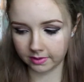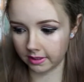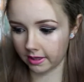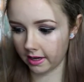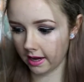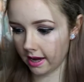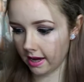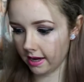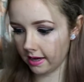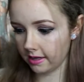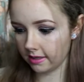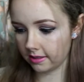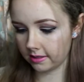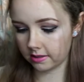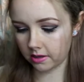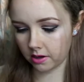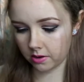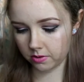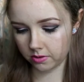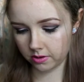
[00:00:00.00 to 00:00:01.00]
Okay,
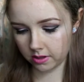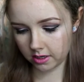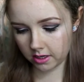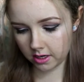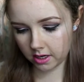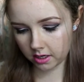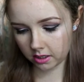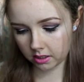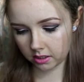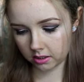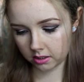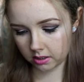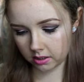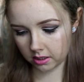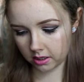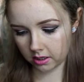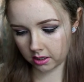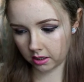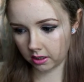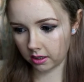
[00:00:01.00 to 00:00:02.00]
so the next
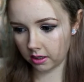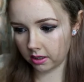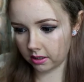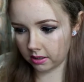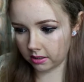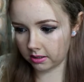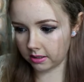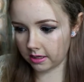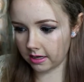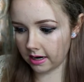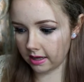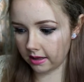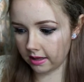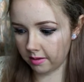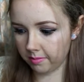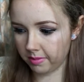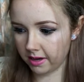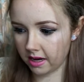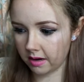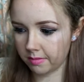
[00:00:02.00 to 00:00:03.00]
thing is
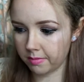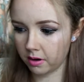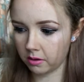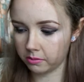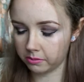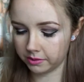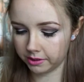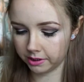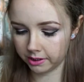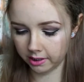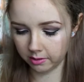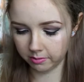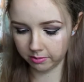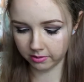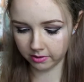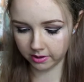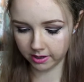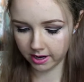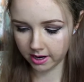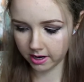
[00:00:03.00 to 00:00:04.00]
another Be A Bombshell
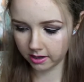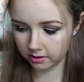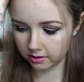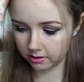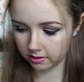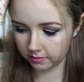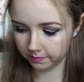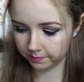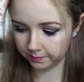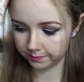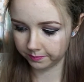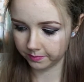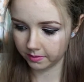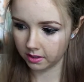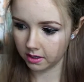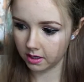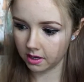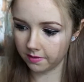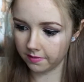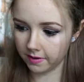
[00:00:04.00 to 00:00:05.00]
product.
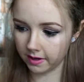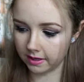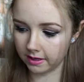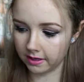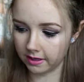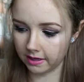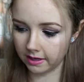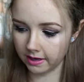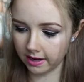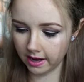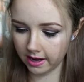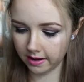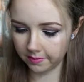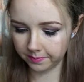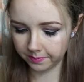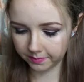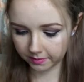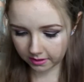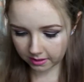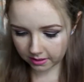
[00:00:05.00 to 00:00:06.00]
I can get it out.
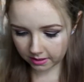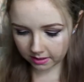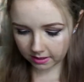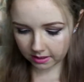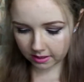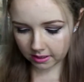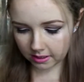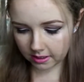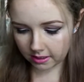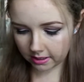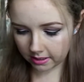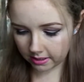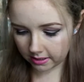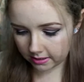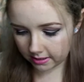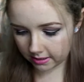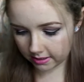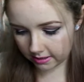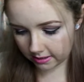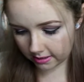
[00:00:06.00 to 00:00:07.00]

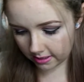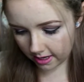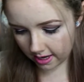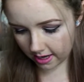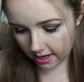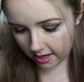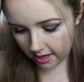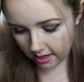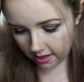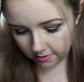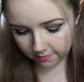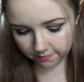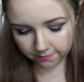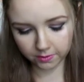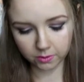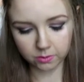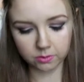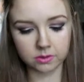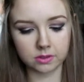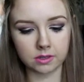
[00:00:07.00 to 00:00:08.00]
It is a
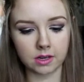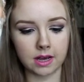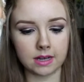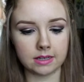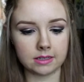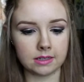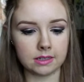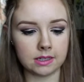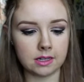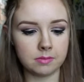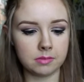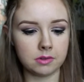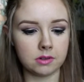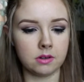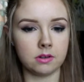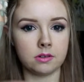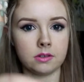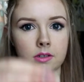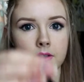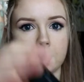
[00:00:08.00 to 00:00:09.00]
full-size lip
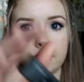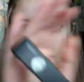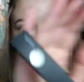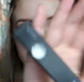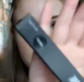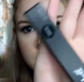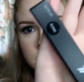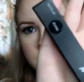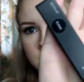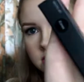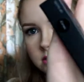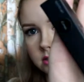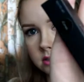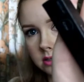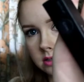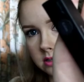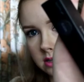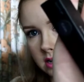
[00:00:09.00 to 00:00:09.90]
gloss, and it's just the